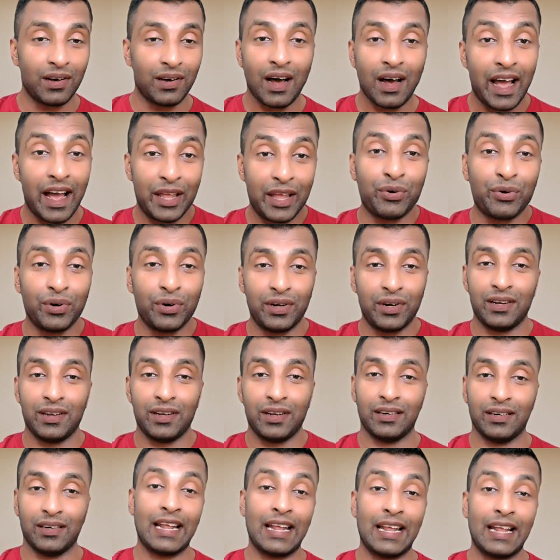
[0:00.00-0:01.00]
I could
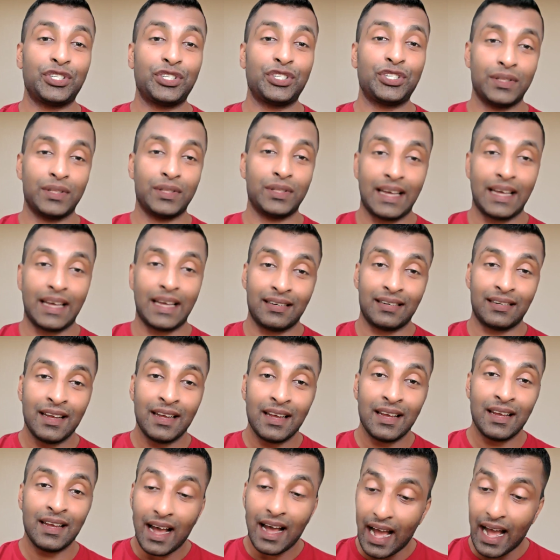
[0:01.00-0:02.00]
ensure that
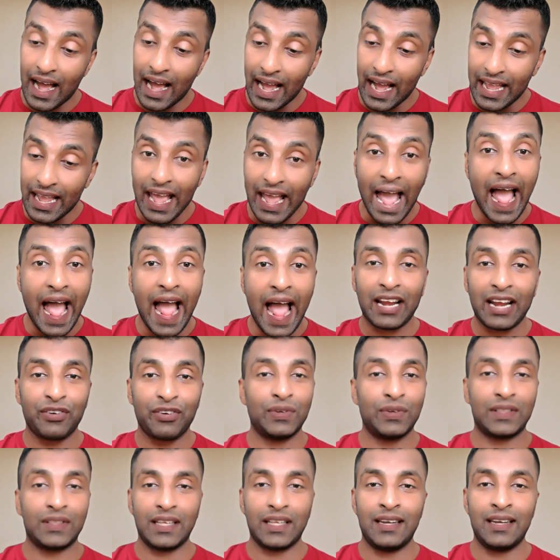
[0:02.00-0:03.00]
I act
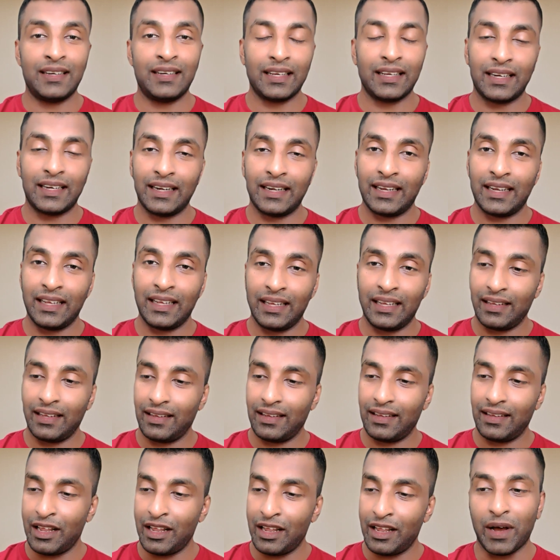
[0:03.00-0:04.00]
with integrity
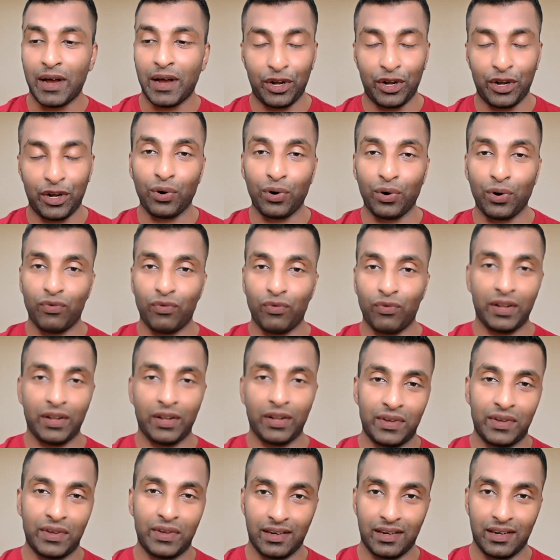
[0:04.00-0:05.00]
in my role,
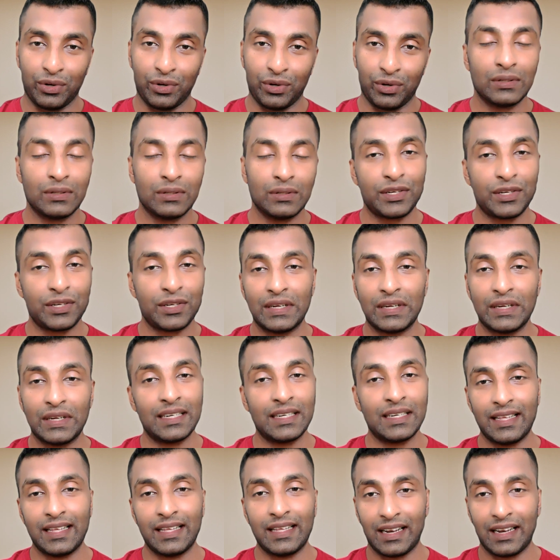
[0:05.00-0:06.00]
whatever
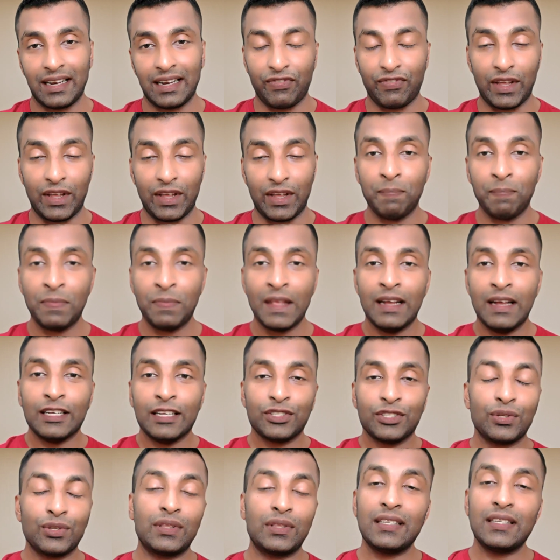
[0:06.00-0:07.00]
situation they are giving.
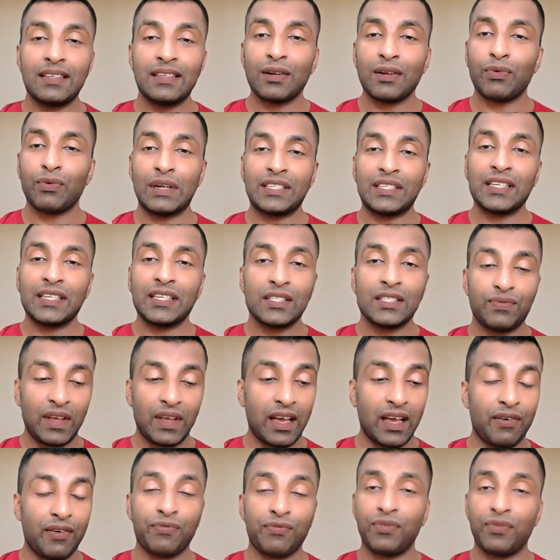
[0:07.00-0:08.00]
So these are questions we
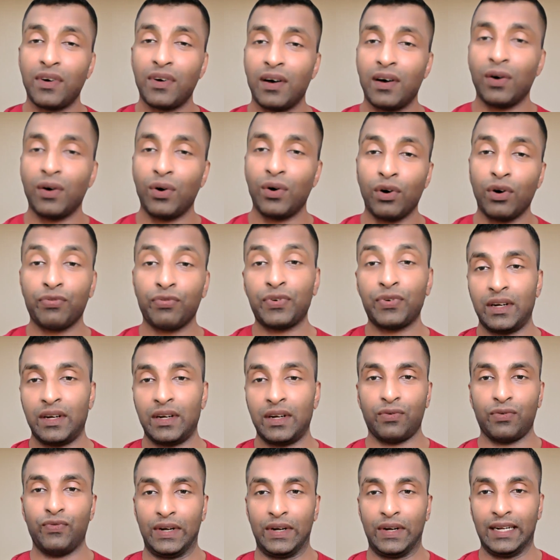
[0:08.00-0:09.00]
have
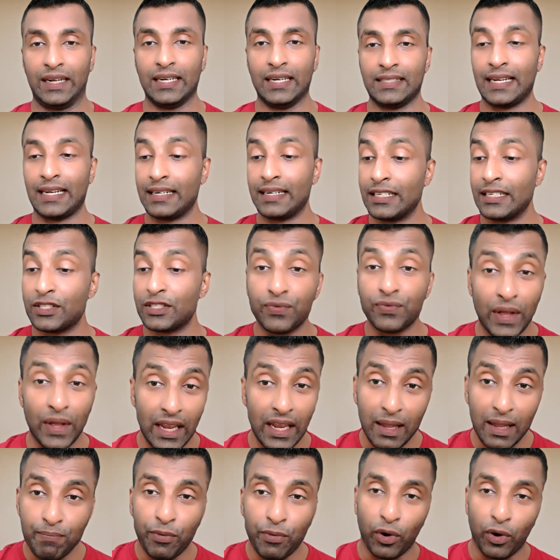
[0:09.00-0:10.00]
often witnessed, and it's
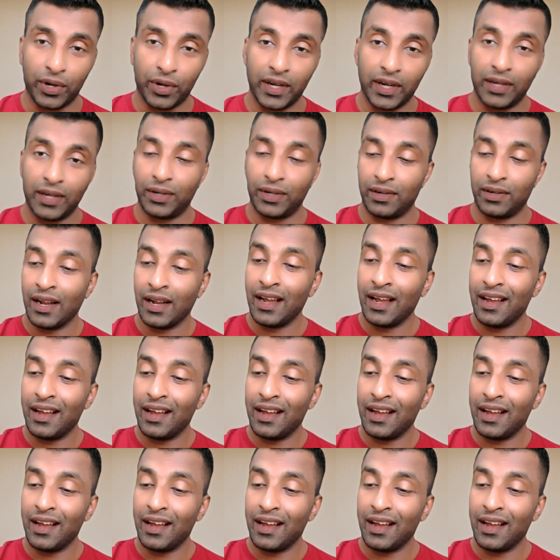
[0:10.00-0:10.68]
very important